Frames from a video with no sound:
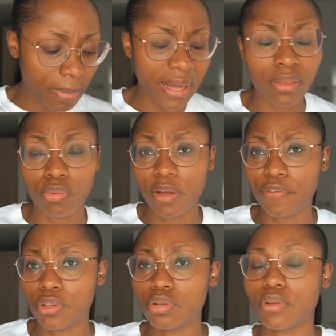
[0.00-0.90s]
by the way,
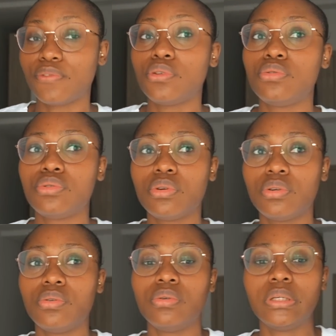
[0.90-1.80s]
for those of you who do
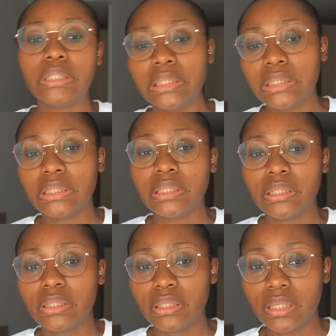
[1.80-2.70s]
not know,
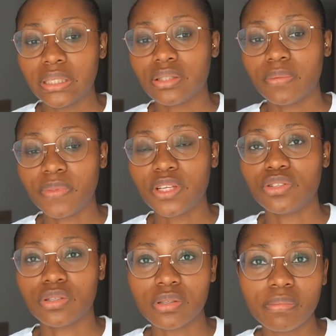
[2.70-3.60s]
yeah, something
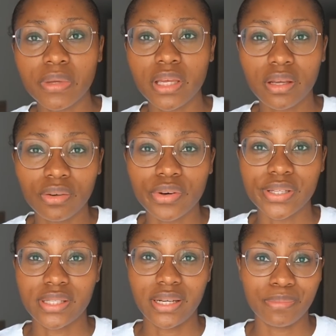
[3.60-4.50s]
just stopped making
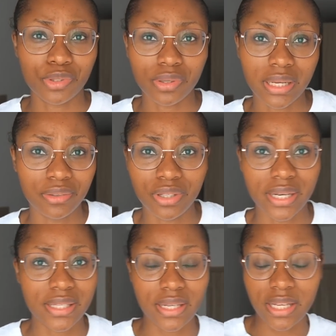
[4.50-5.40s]
noise, and I'm sure now you
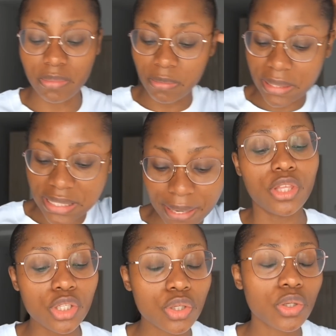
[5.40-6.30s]
guys can hear me better.
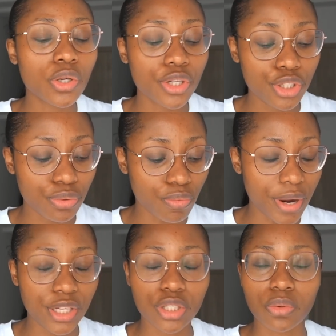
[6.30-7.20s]
This Glowish
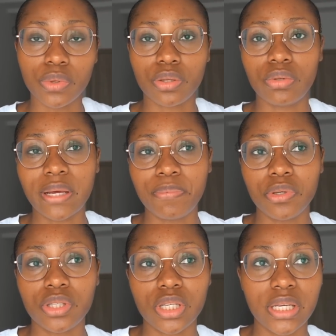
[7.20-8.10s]
range with Huda
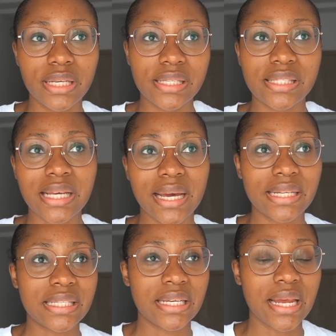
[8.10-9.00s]
Beauty is
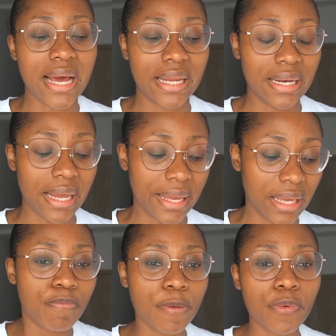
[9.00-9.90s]
targeted at
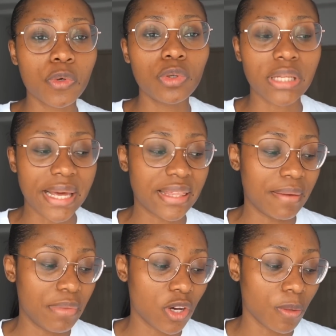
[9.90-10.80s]
like people who like
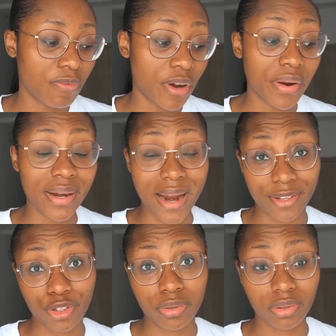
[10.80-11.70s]
their makeup very
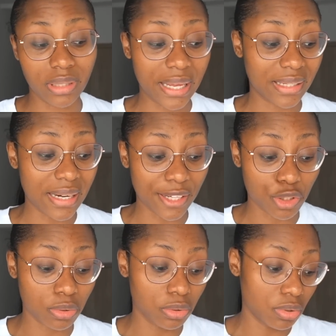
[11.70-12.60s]
natural, like
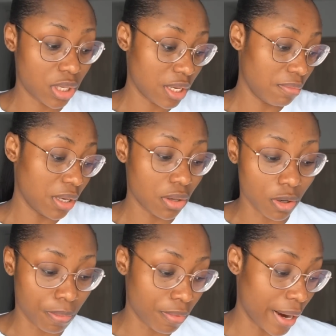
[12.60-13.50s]
natural looking
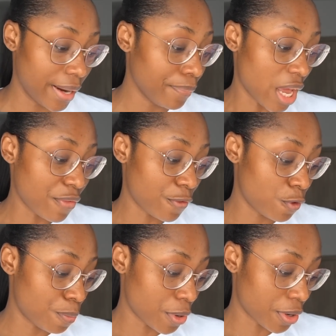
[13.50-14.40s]
makeup, right? They have a
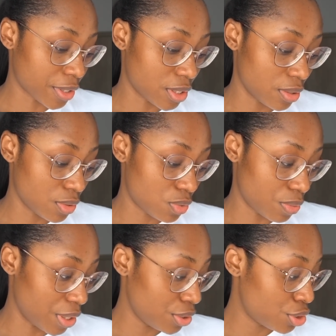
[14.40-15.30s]
few products in this
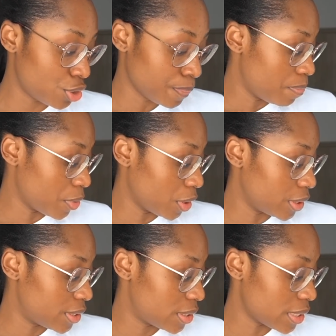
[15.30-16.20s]
range,
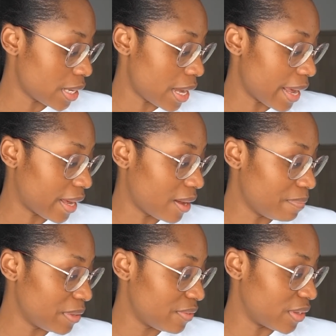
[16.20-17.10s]
but I
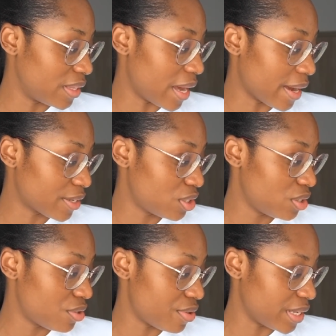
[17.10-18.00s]
can't believe that they actually
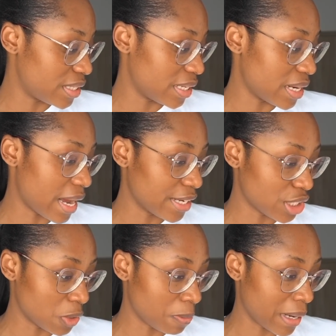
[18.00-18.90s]
created
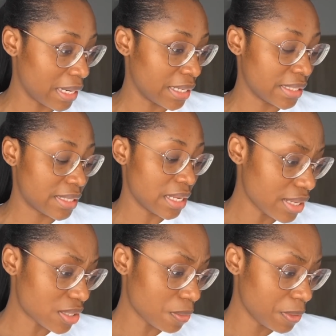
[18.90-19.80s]
eyeshadow palettes
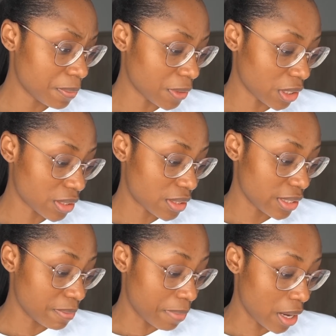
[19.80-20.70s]
and some lip gloss,
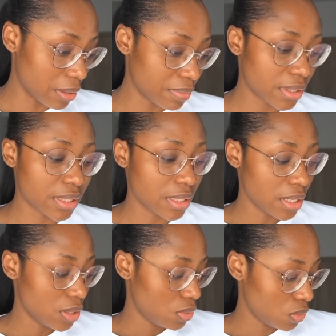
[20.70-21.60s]
lip balms.
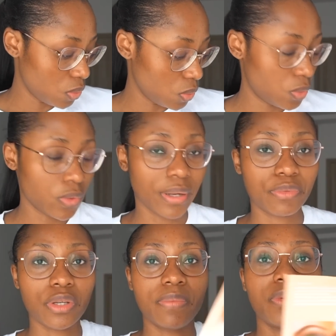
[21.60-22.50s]
Ooh, I'm sure I'm